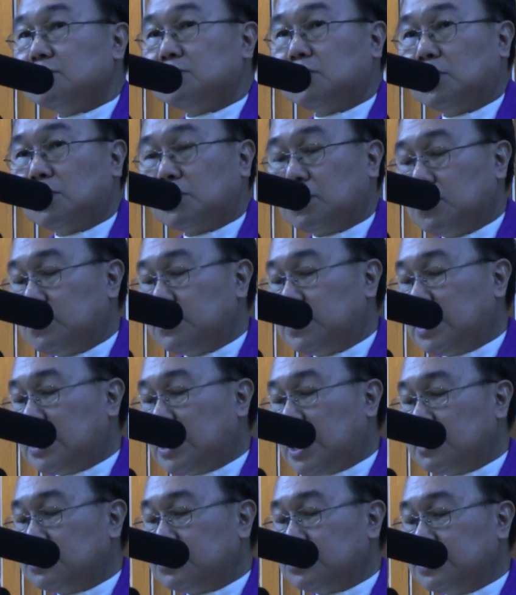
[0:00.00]
Toro
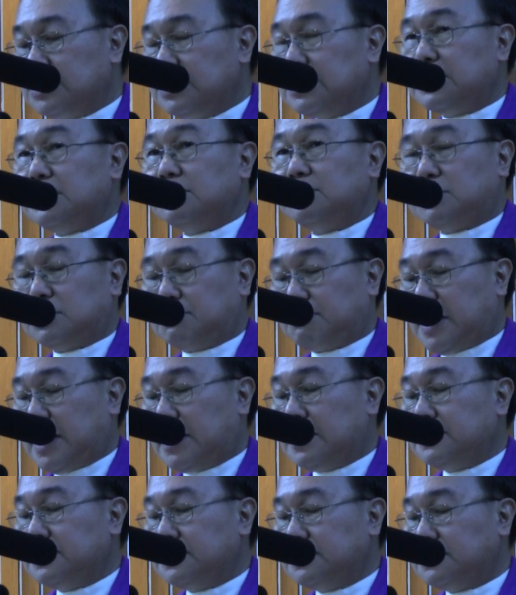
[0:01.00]
Nagashi in
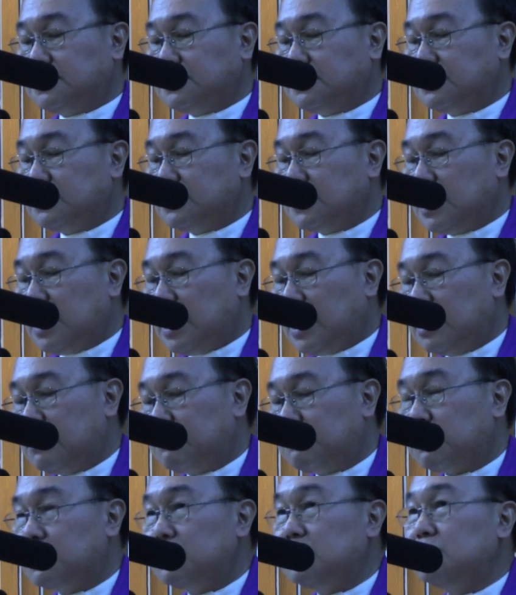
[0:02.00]
Japan.
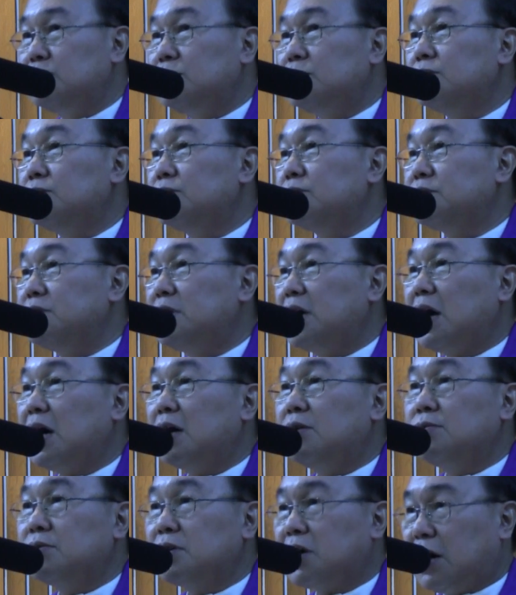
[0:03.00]
And for the Jews, the
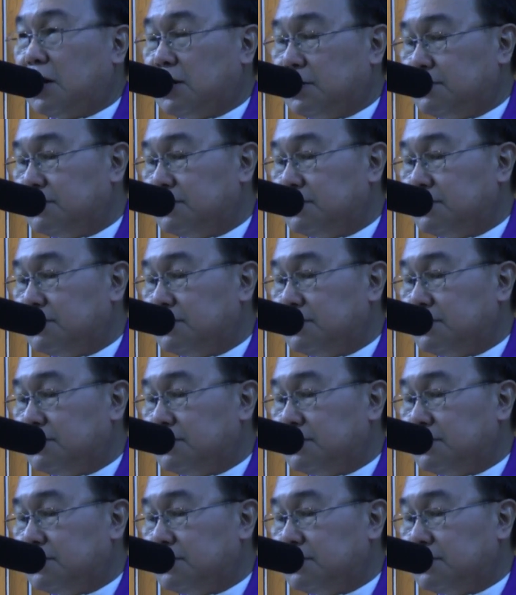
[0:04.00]
Hanukkah.